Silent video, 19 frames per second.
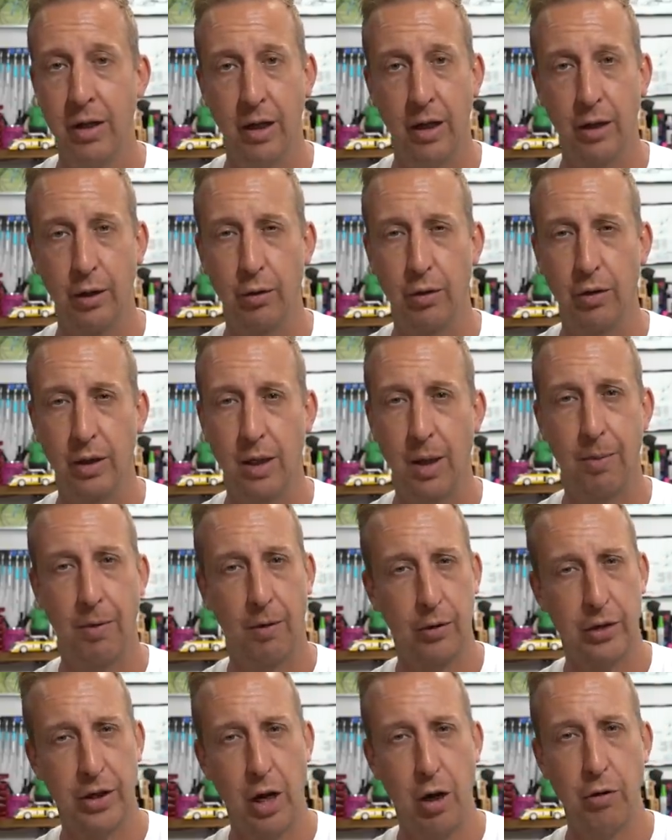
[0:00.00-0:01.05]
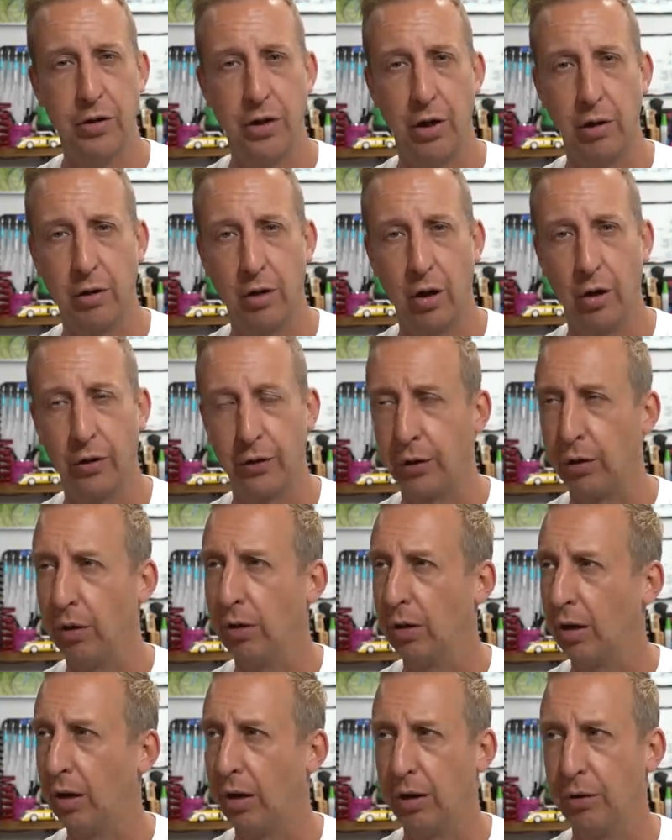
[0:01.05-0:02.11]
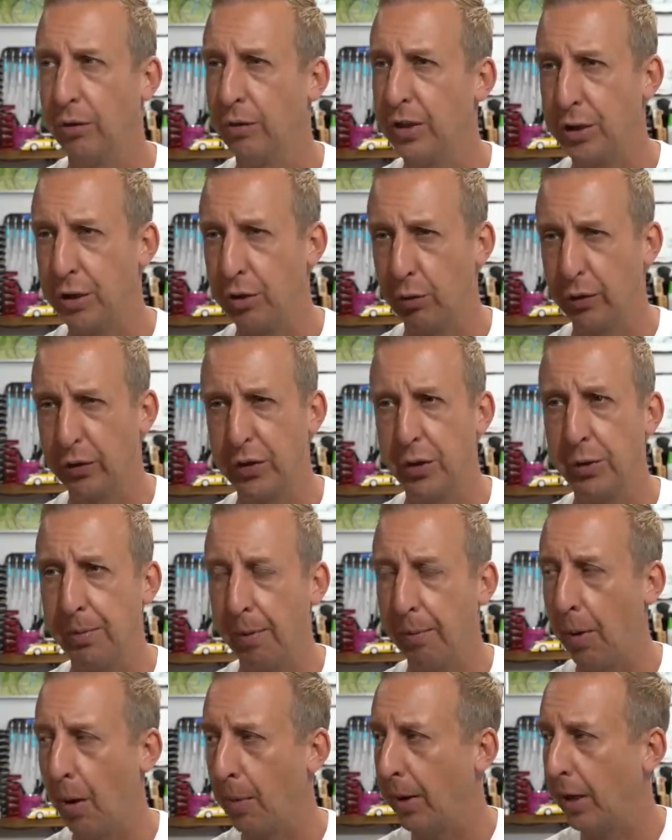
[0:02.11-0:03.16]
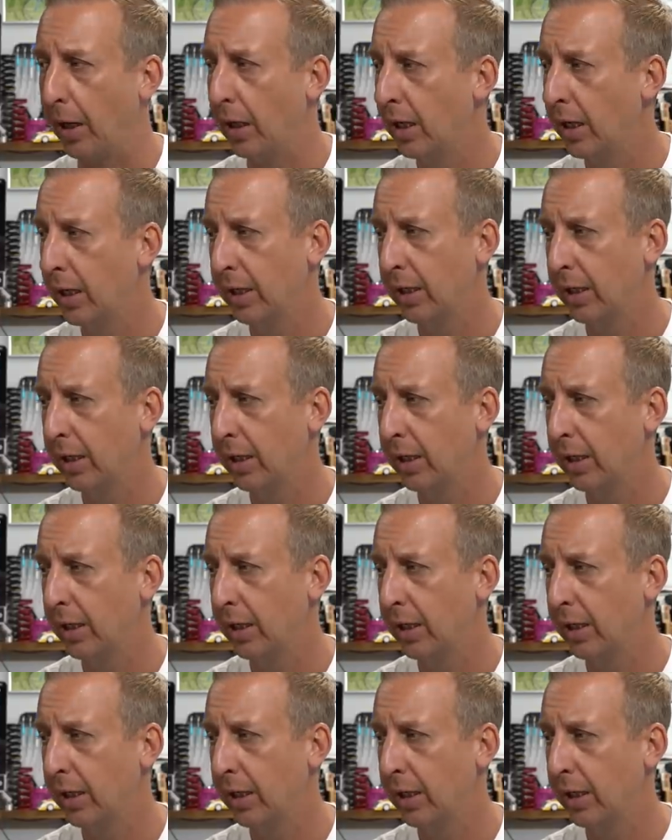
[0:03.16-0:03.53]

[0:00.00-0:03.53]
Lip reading: And I've got a couple of old Kyosho cars. I've got like an original Super Bomber,